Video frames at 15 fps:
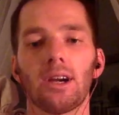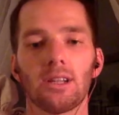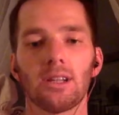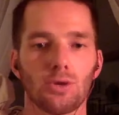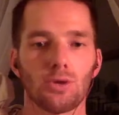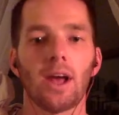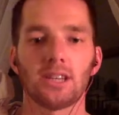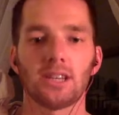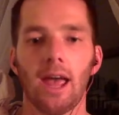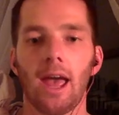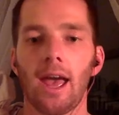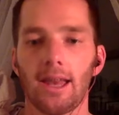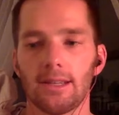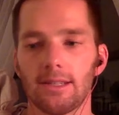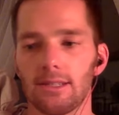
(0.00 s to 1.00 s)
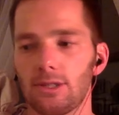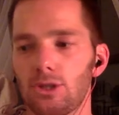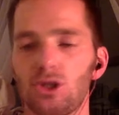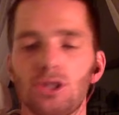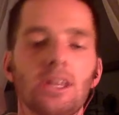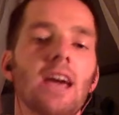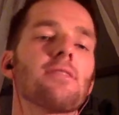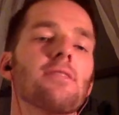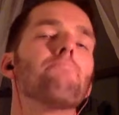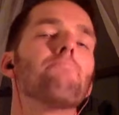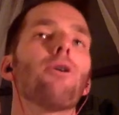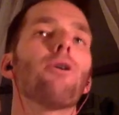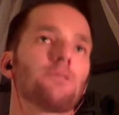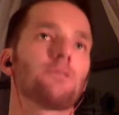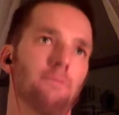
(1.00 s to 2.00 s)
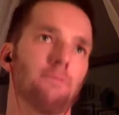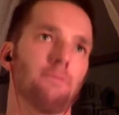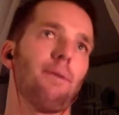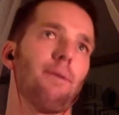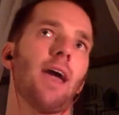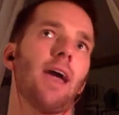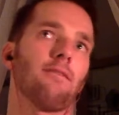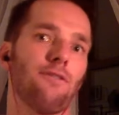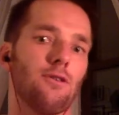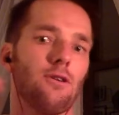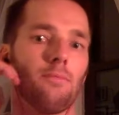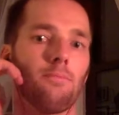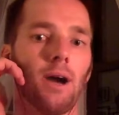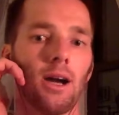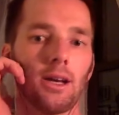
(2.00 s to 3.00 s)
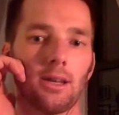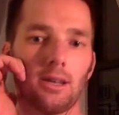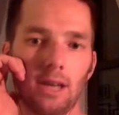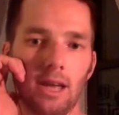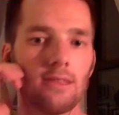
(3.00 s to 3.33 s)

stretch and get the most bang for your buck in